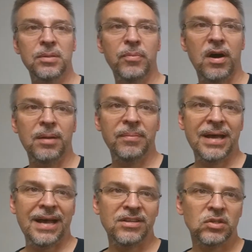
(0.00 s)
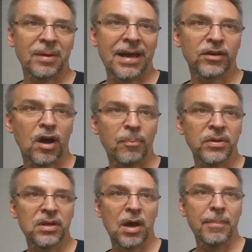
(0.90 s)
The bottom has some ad
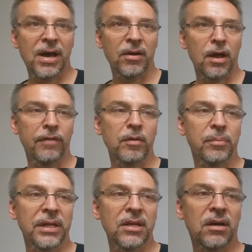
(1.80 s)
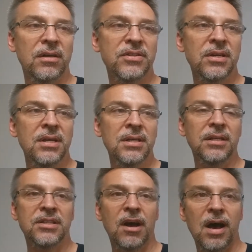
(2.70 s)
copy about elephant playing cards.
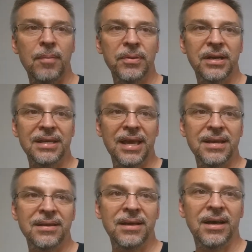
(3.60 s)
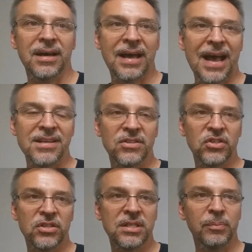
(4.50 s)
The top, again, has
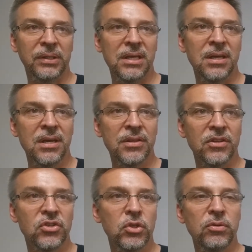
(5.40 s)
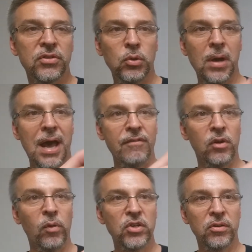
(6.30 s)
just simply the suits. You have
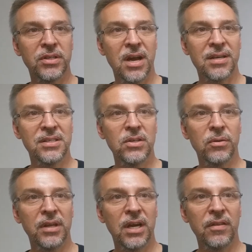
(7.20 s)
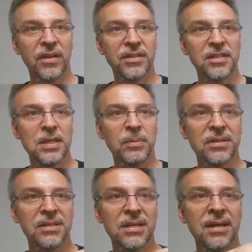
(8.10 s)
an original tuck seal there that says
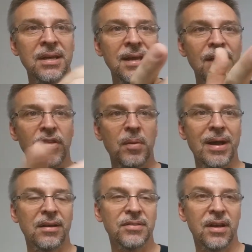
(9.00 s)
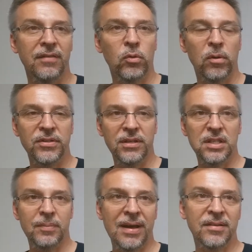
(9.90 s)
EPC. And then the back design, of course,
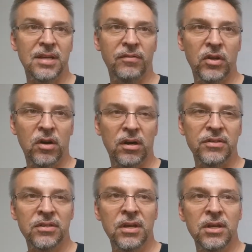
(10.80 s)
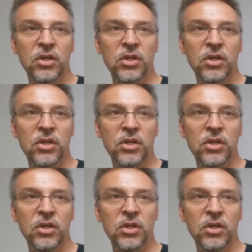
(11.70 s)
is the back design of the cards.